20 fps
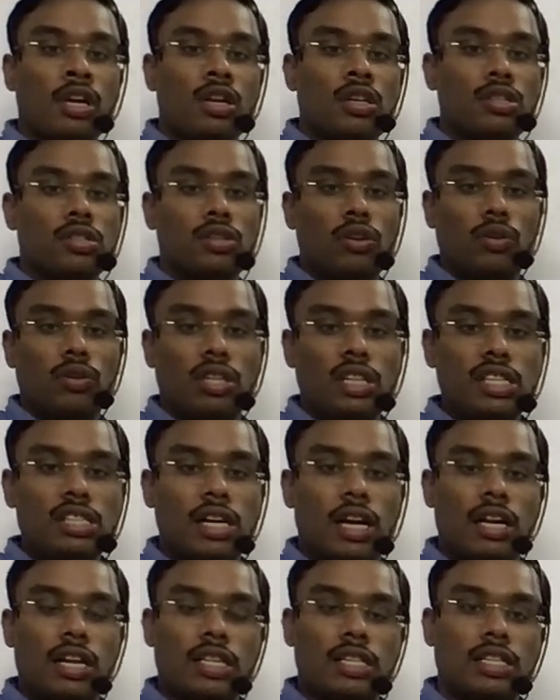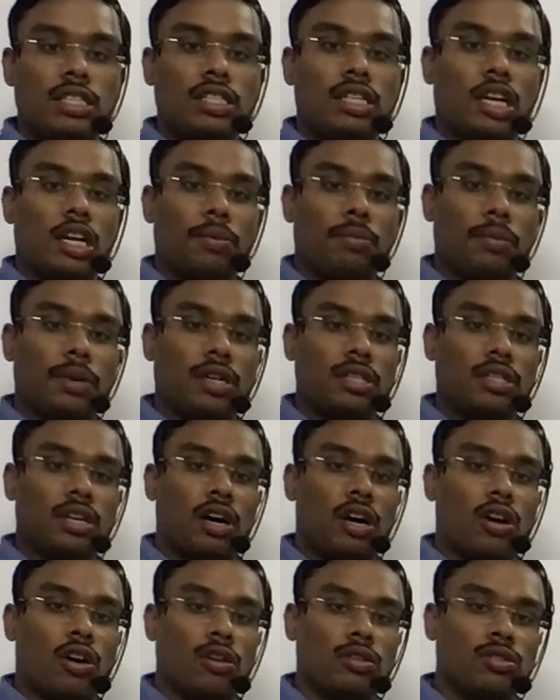So, these conditional statements
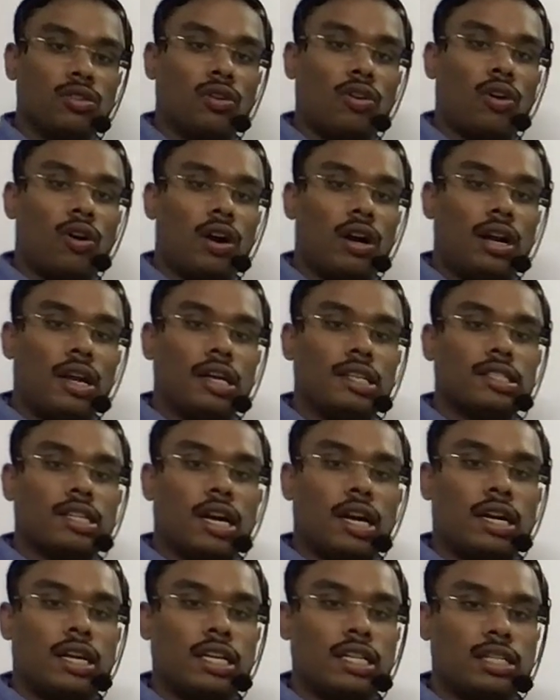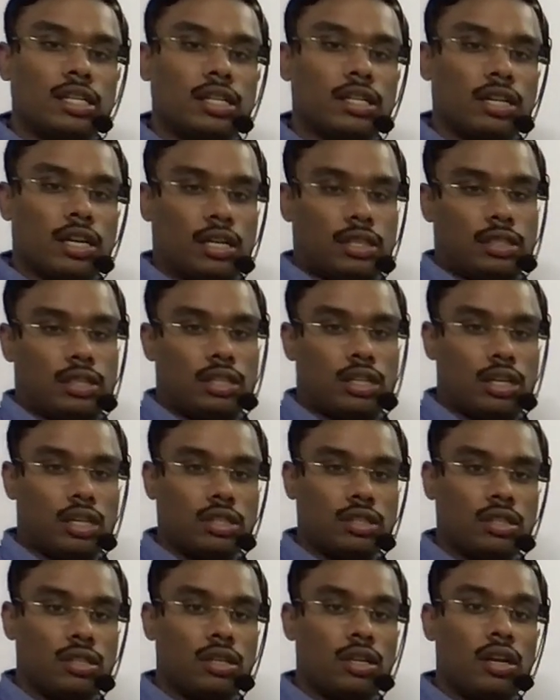are also called as conditional
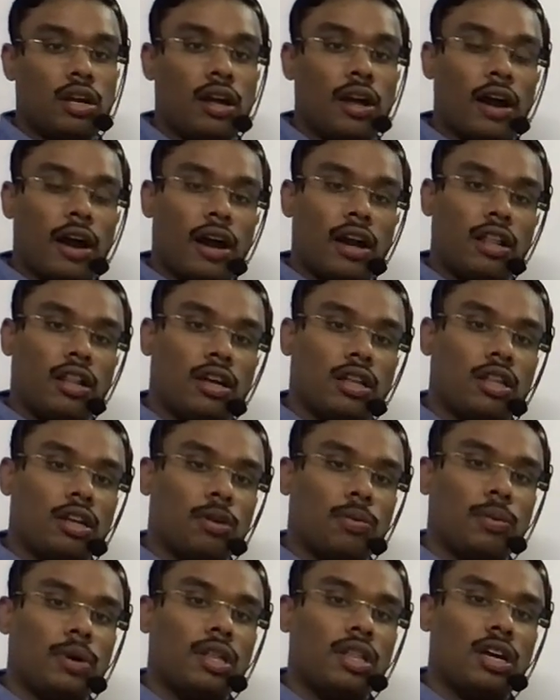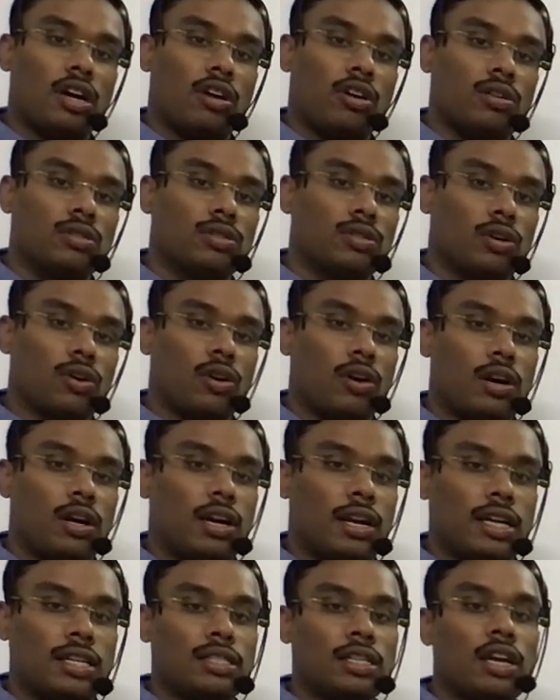constructs, and in other way, they are also called
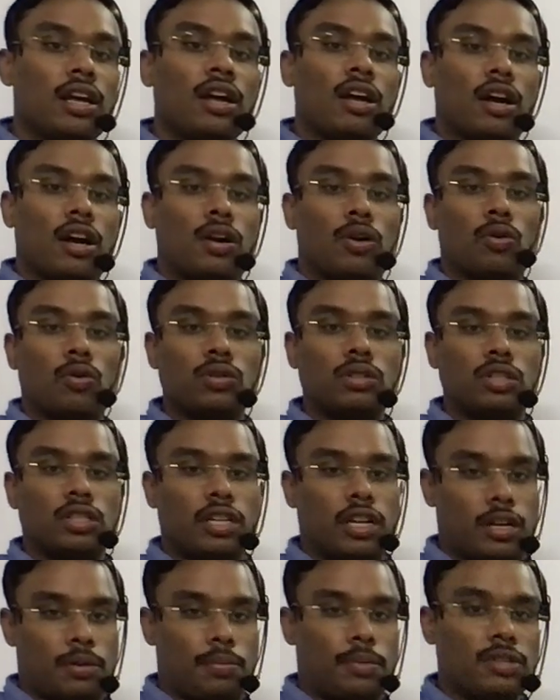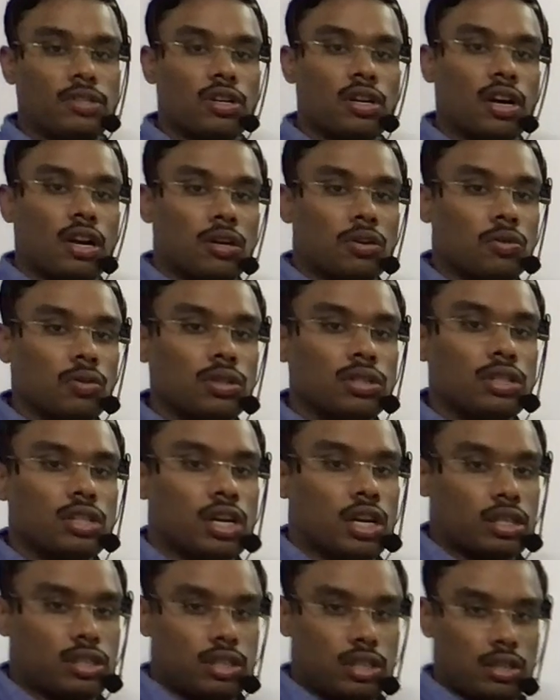as control statements or control
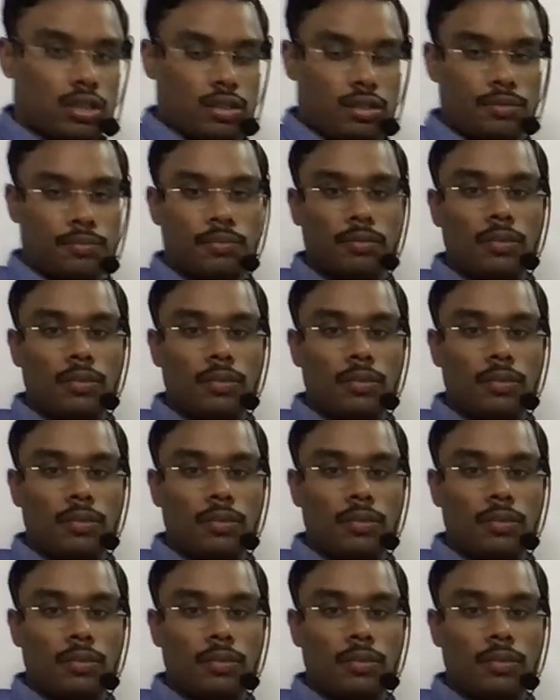structures.